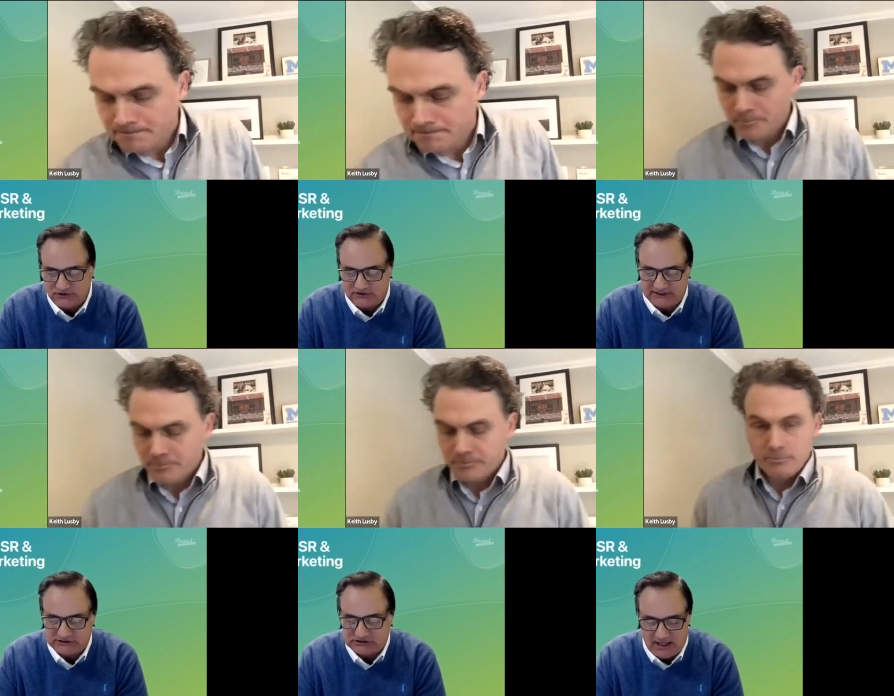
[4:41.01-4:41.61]
Speaker 1: and
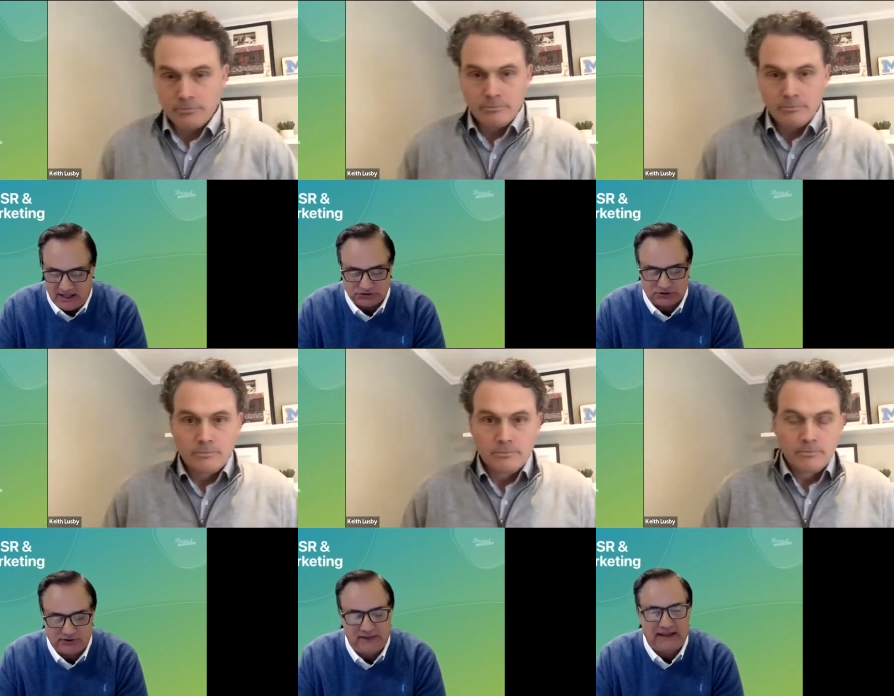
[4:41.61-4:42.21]
challenger
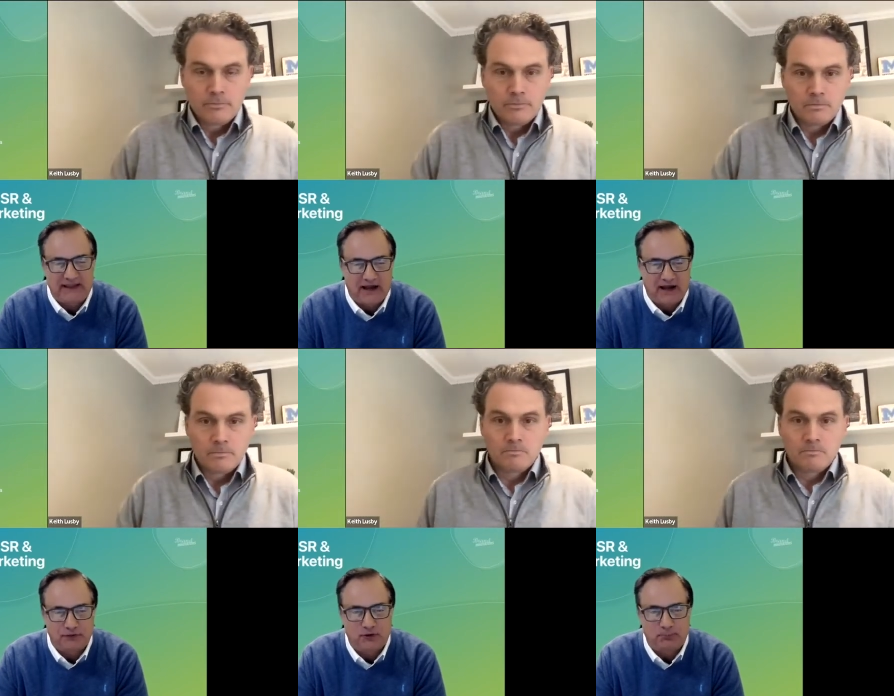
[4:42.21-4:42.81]
thinking on the
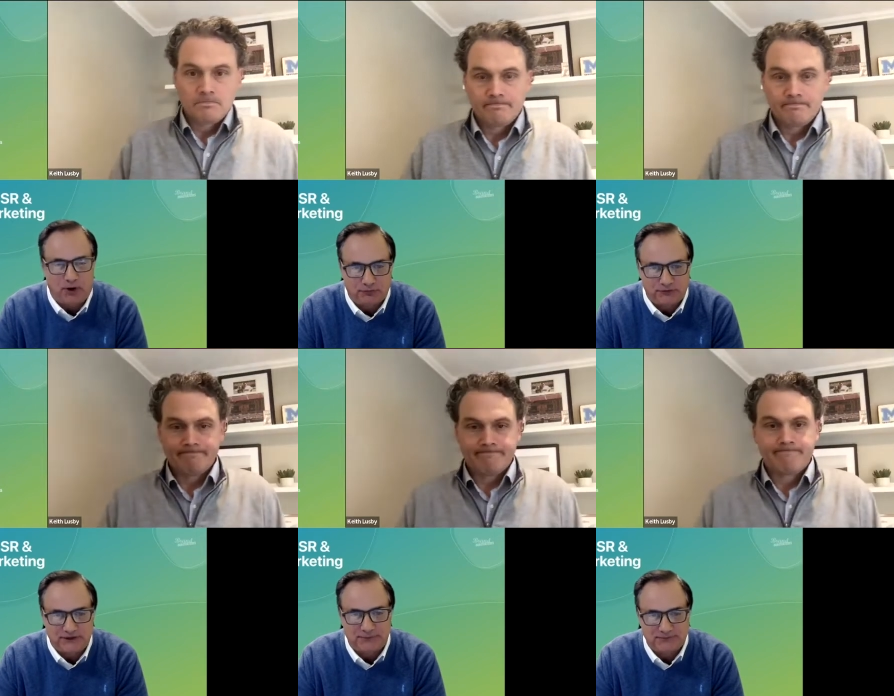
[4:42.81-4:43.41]
football field.
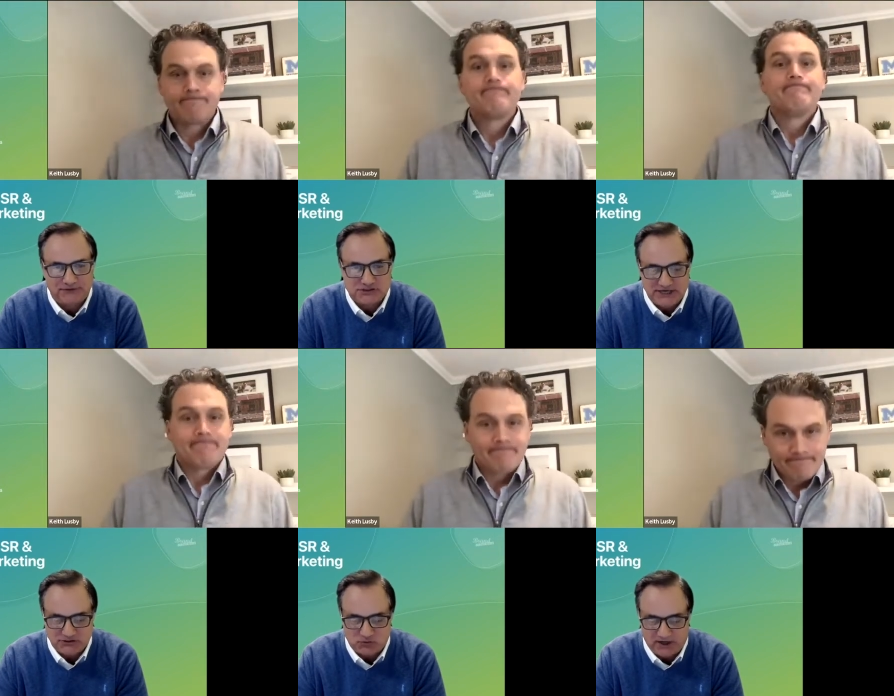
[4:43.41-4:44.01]
It's changed
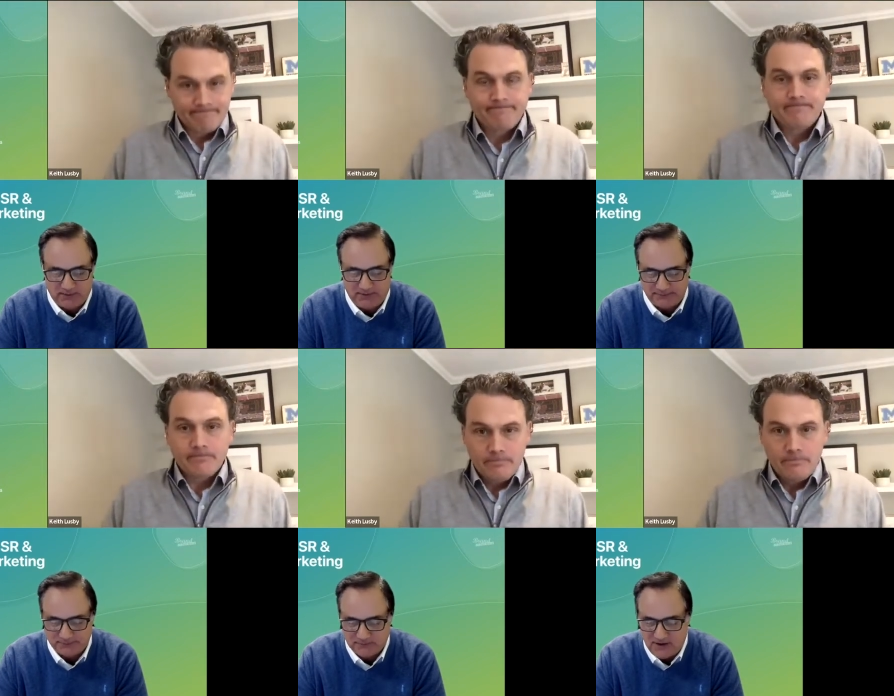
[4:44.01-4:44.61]
quite a bit.
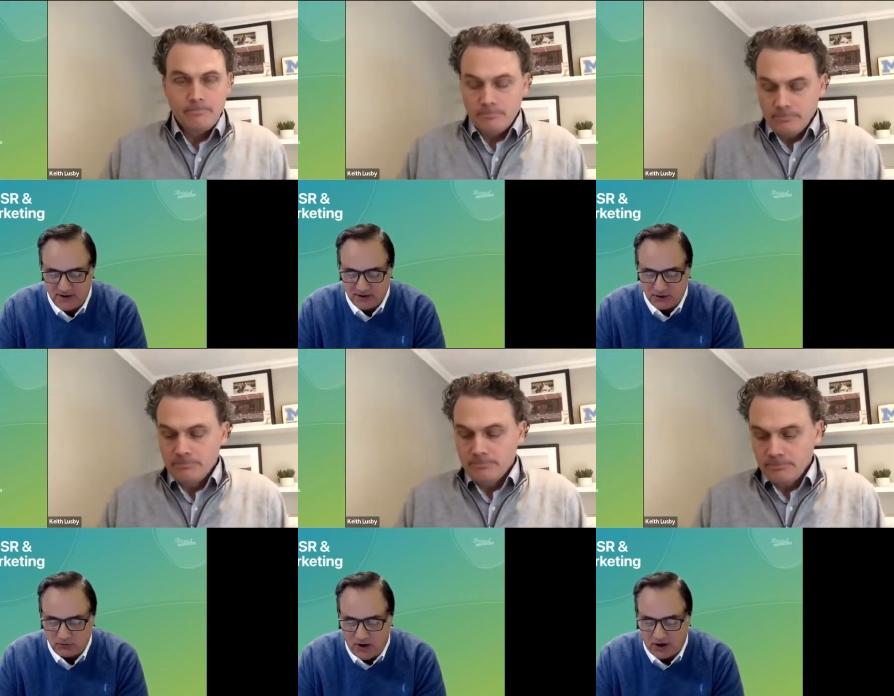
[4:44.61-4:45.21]
You
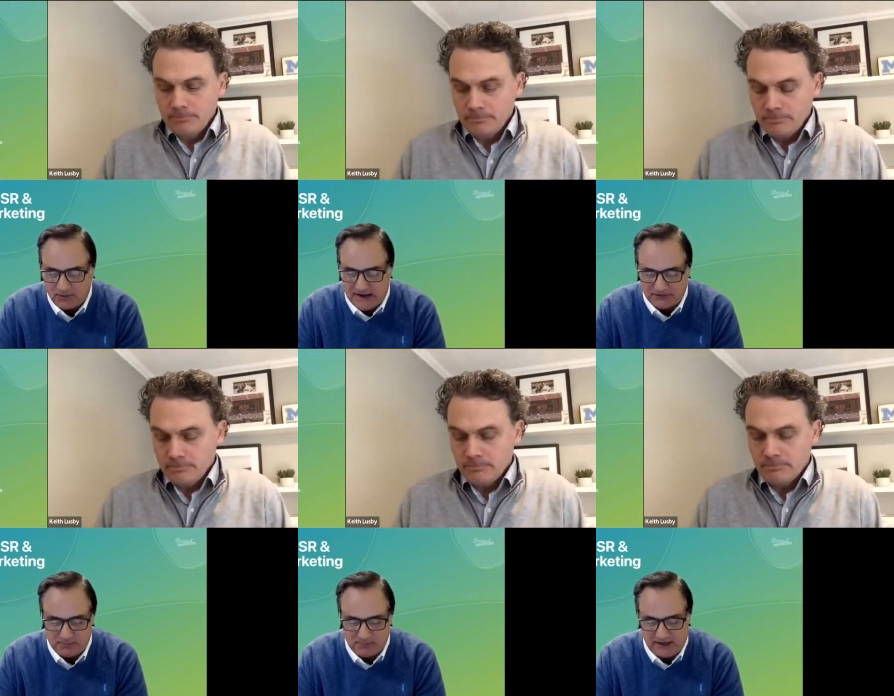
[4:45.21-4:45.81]
talk about the
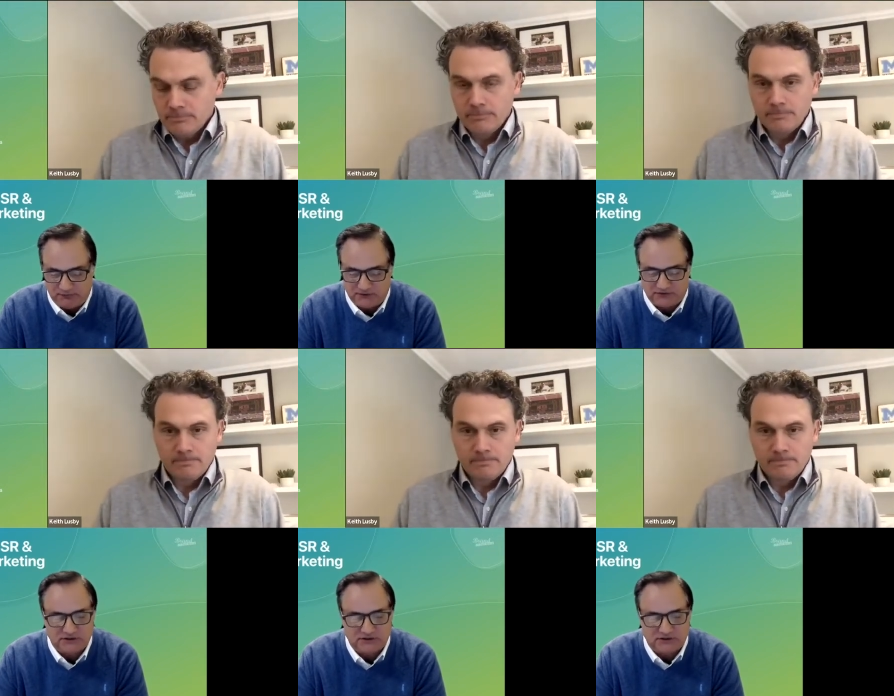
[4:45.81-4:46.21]
benefits of